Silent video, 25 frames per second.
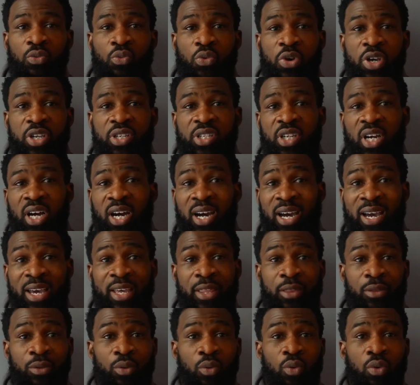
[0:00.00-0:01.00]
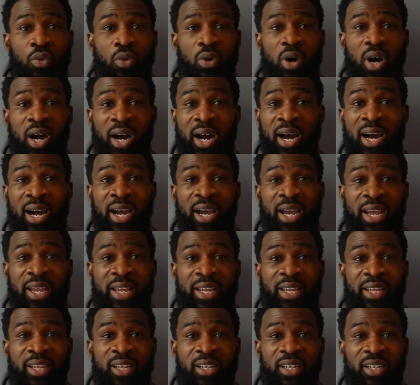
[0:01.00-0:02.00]
which I thought
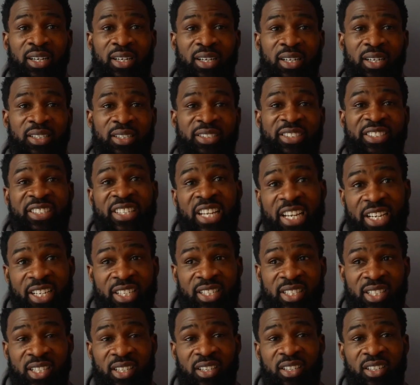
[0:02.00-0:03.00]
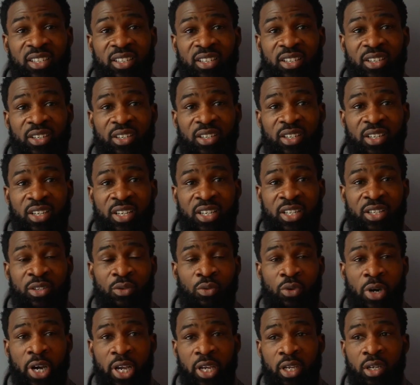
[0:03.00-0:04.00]
I nicked
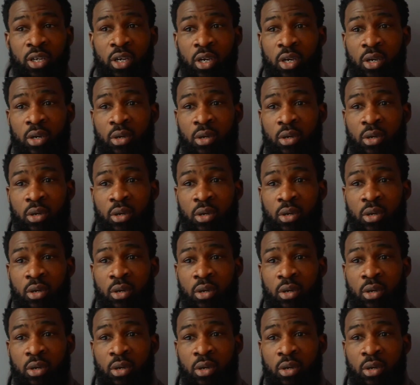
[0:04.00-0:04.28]
either way.